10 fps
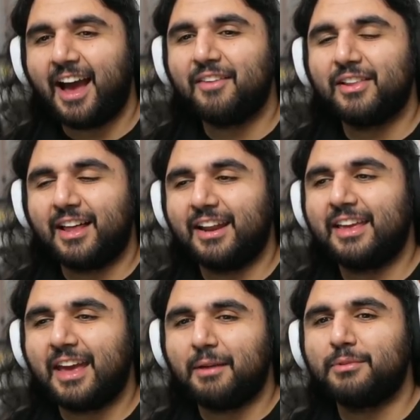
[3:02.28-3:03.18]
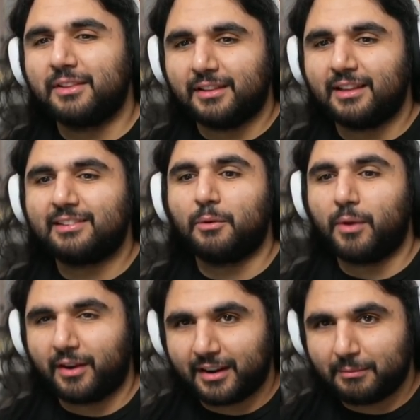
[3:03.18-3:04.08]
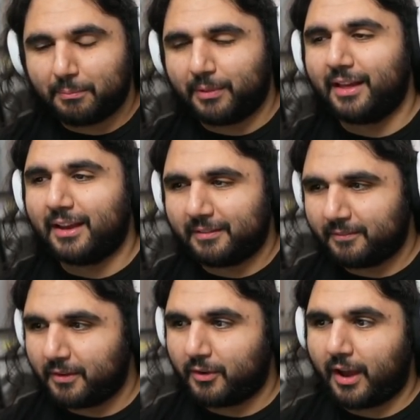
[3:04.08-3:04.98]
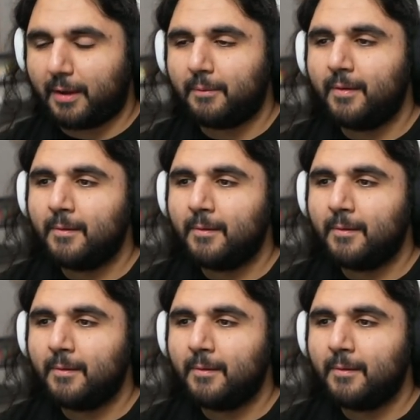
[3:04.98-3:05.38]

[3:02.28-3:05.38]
have a lot of games on the list that we are going to be playing, okay?